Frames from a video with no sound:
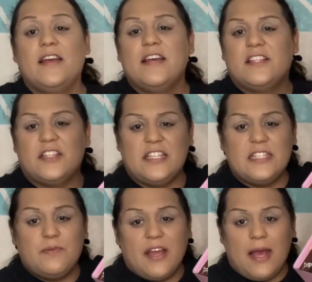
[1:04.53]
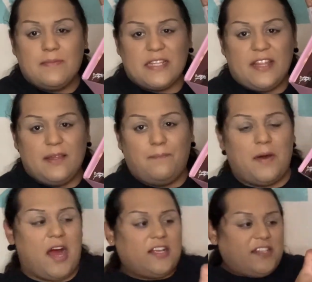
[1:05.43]
so this is what comes in the
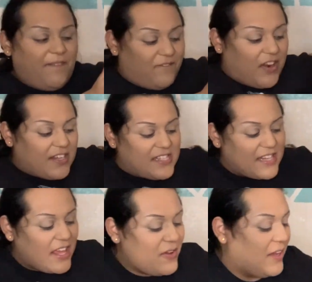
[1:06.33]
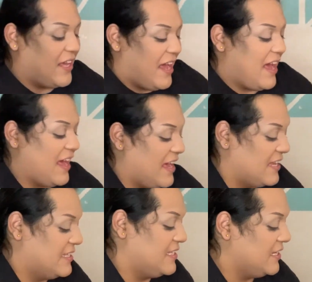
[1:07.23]
box. The first thing that you get
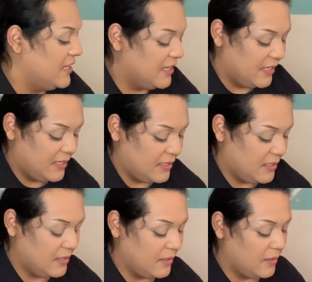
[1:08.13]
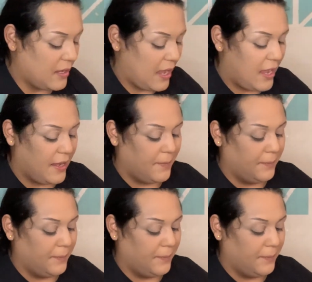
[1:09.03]
is a